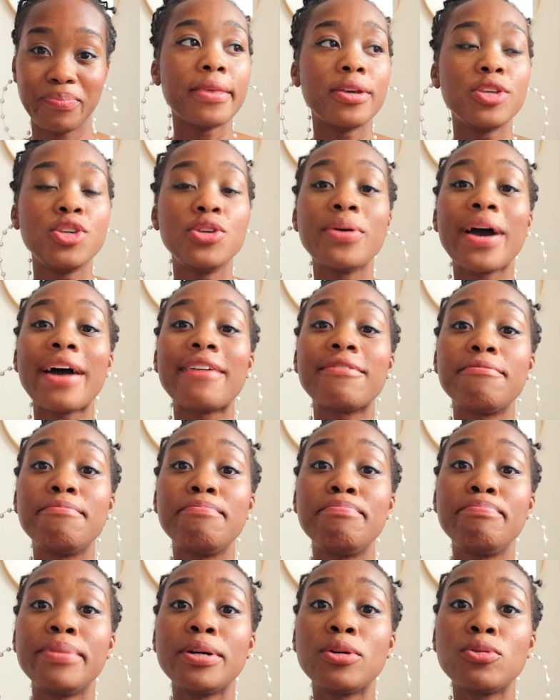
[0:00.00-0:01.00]
You
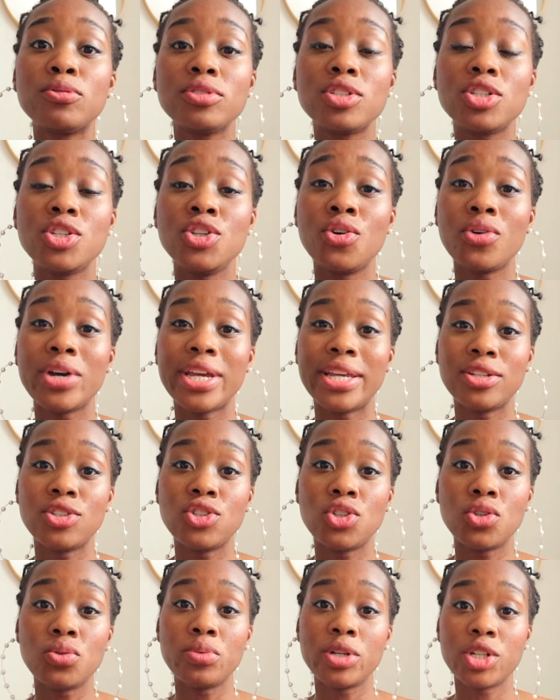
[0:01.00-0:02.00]
have built your
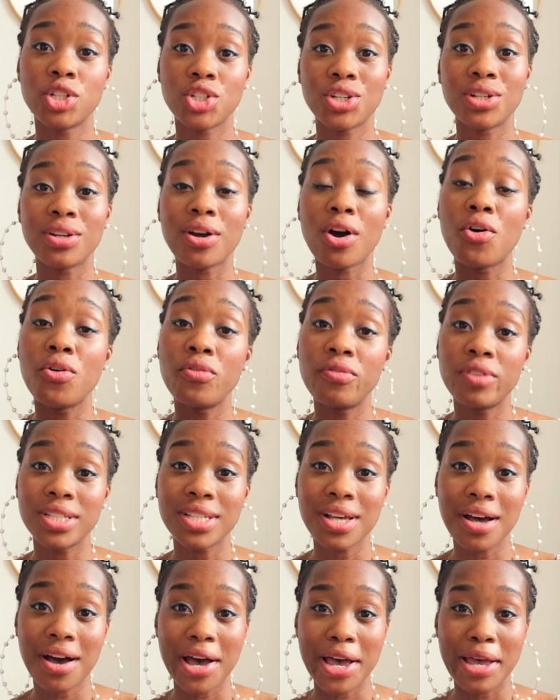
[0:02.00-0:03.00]
intuition over
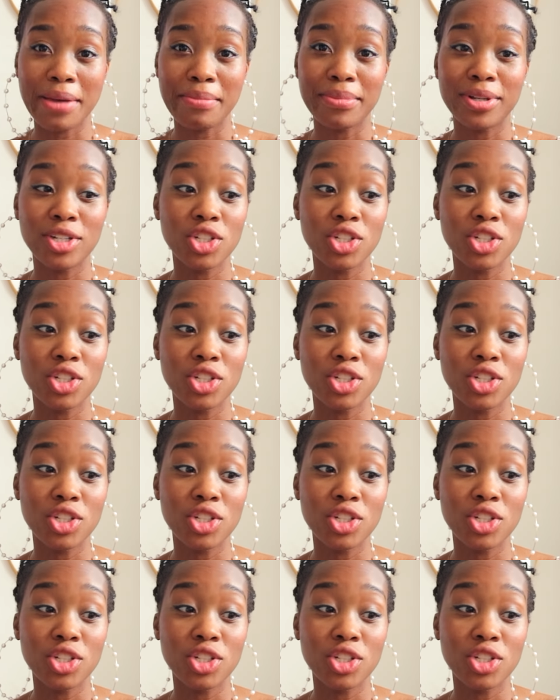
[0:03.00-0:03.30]
time